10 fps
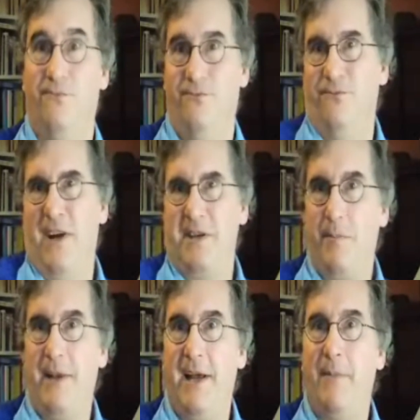write
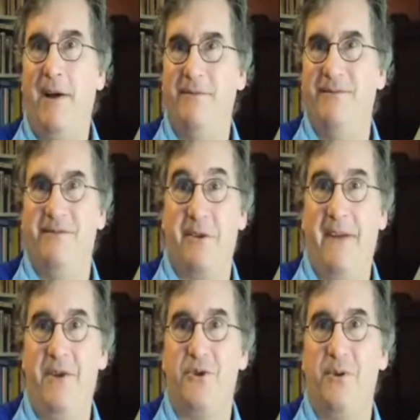a play about sort
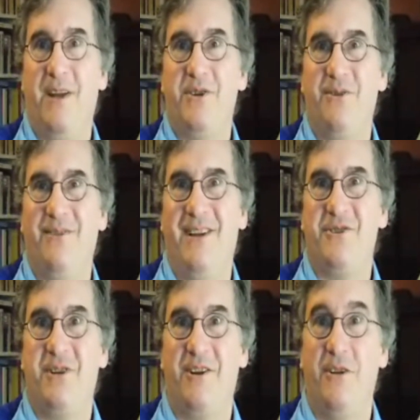of ancient, ancient,
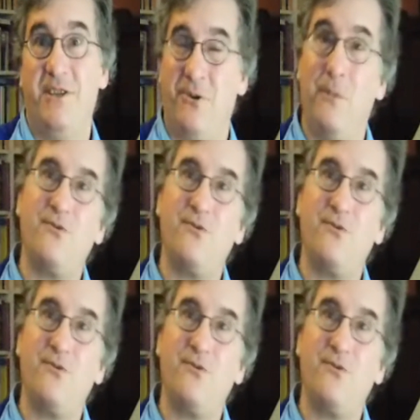ancient English history.